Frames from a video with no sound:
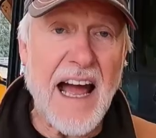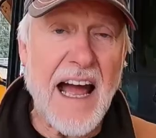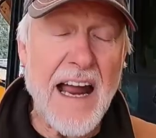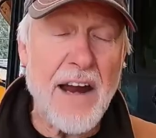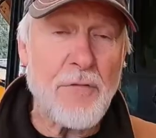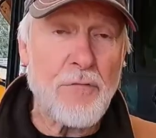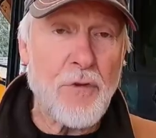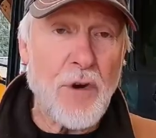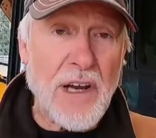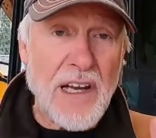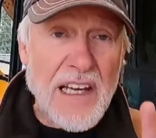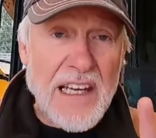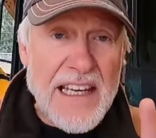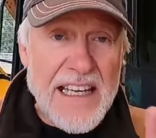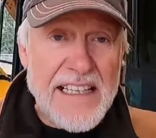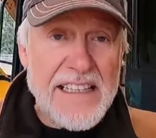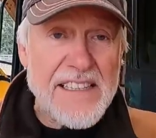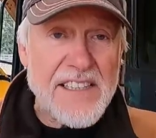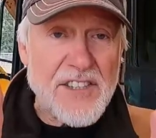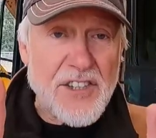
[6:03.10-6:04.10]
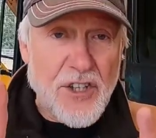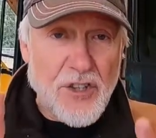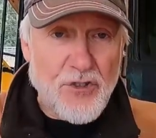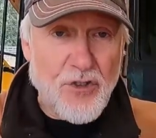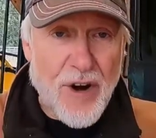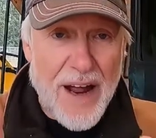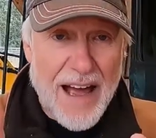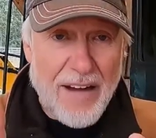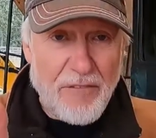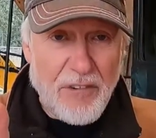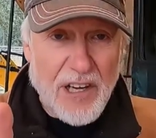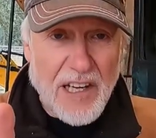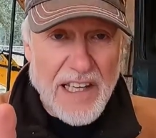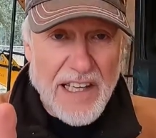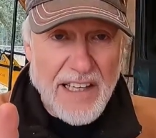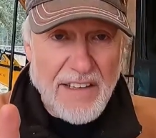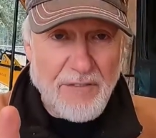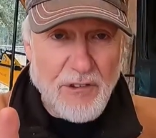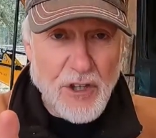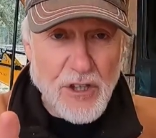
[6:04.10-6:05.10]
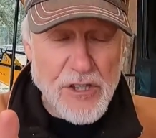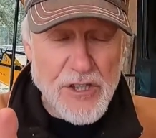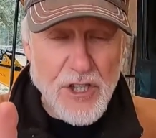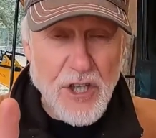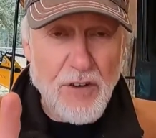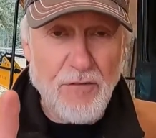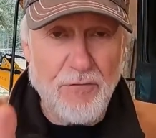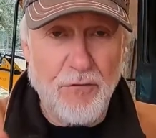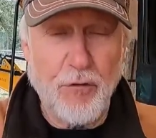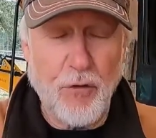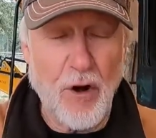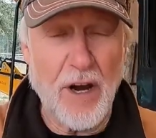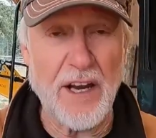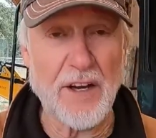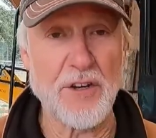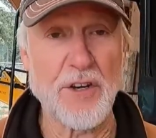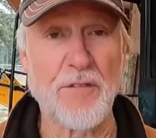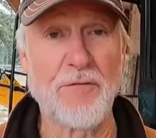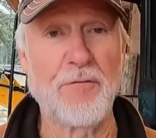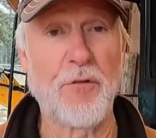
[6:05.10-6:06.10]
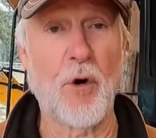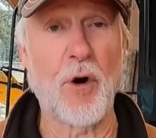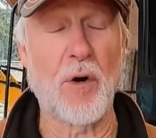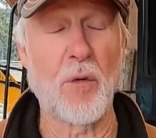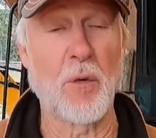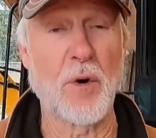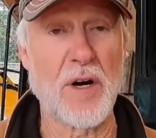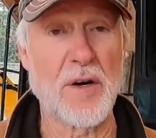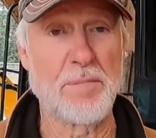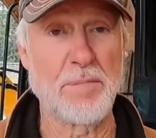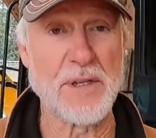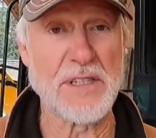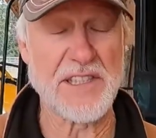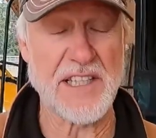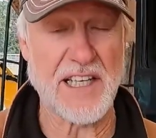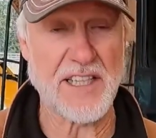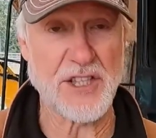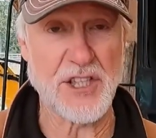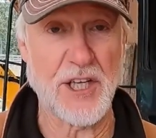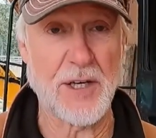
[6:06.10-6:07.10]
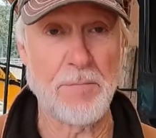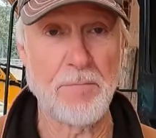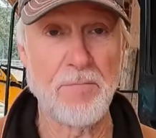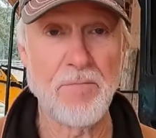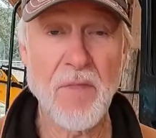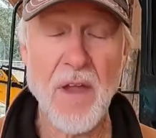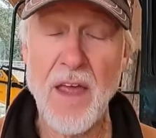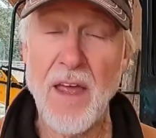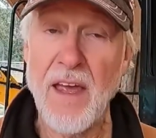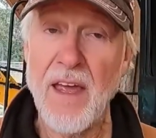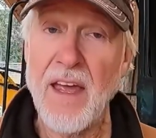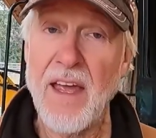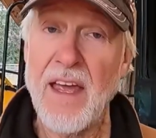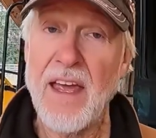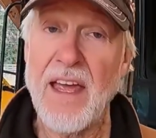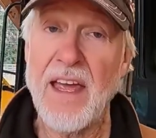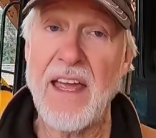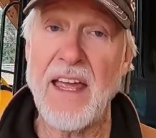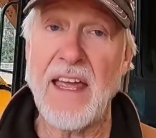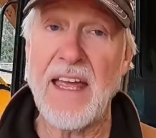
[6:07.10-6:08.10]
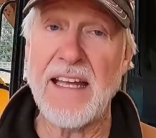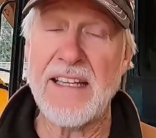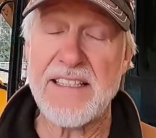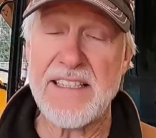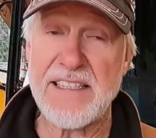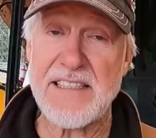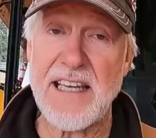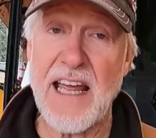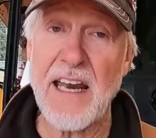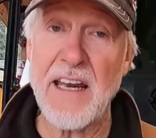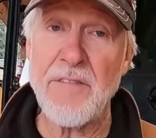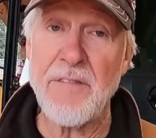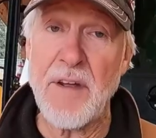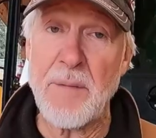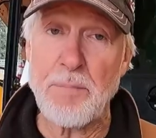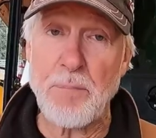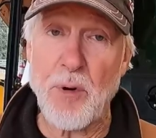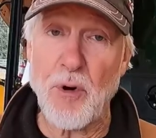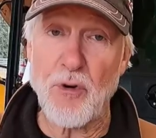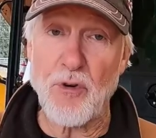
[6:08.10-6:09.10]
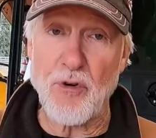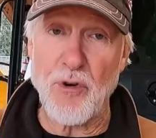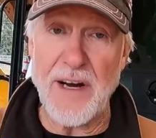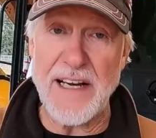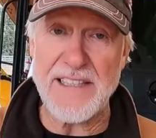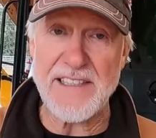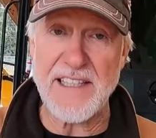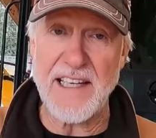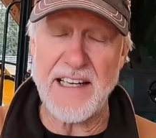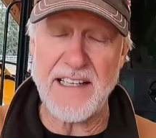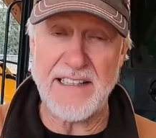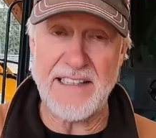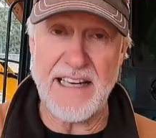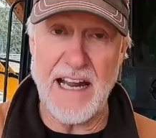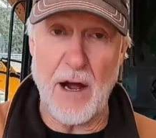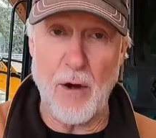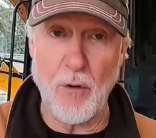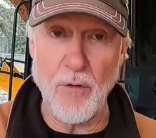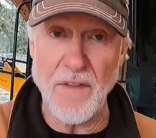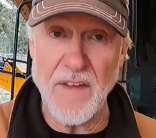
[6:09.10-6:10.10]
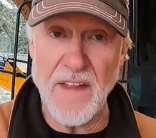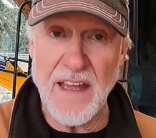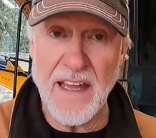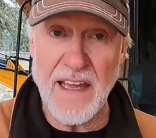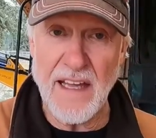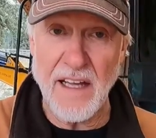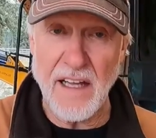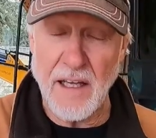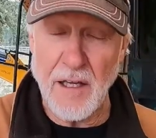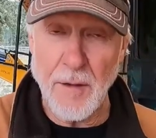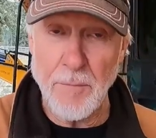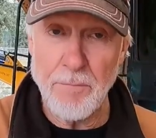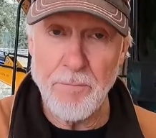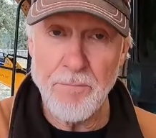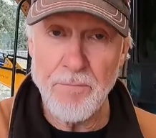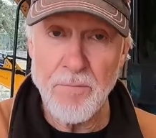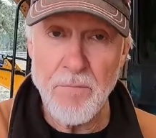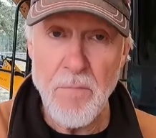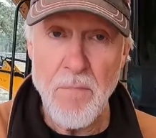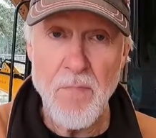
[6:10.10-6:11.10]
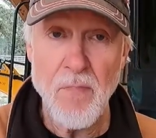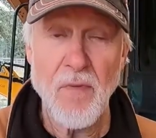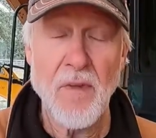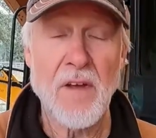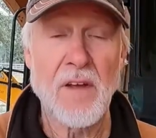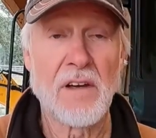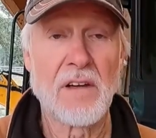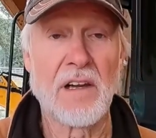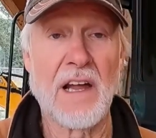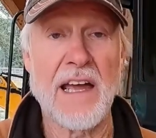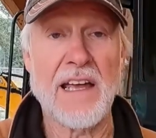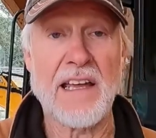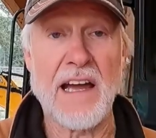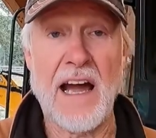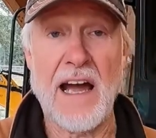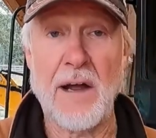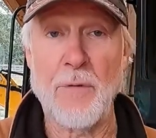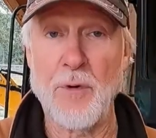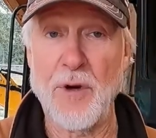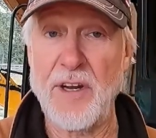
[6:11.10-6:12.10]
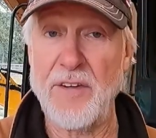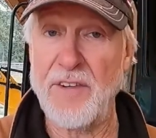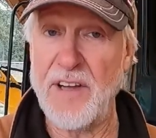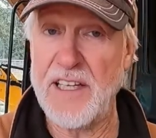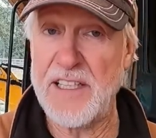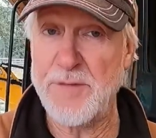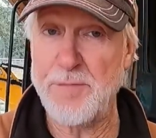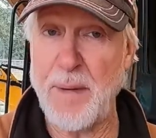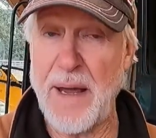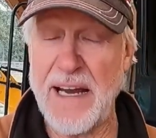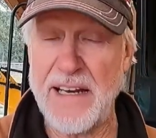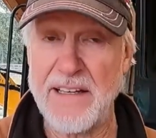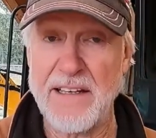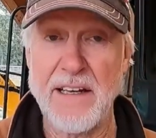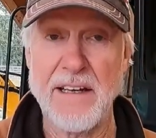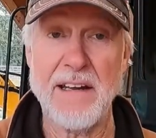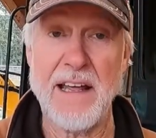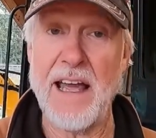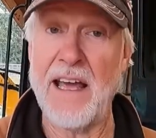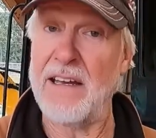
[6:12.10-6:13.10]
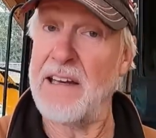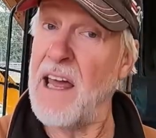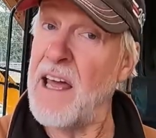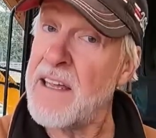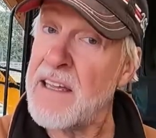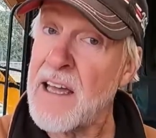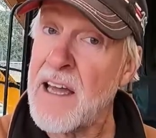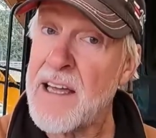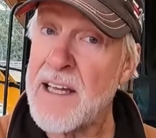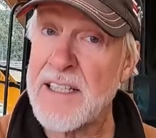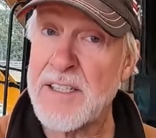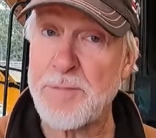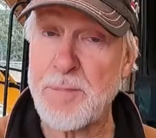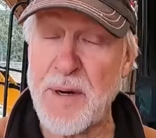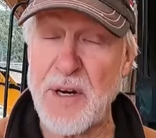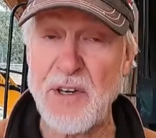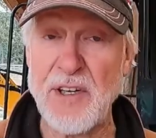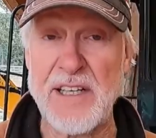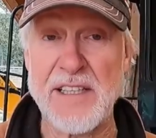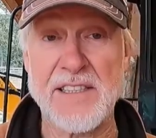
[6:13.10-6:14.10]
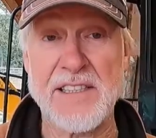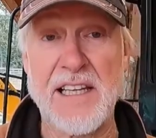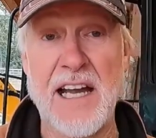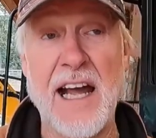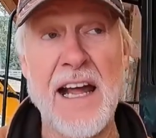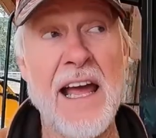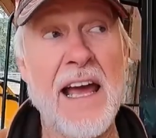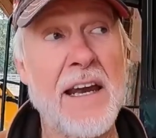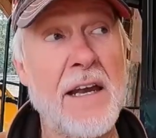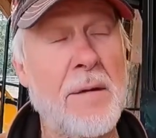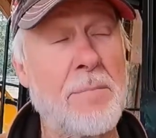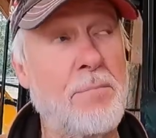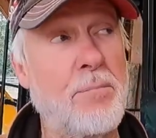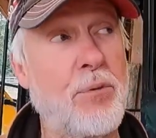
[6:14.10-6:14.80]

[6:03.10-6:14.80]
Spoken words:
I release the travel levers into forward position, instead of it progressing down the hill like I would have expected, and like I experienced, I had a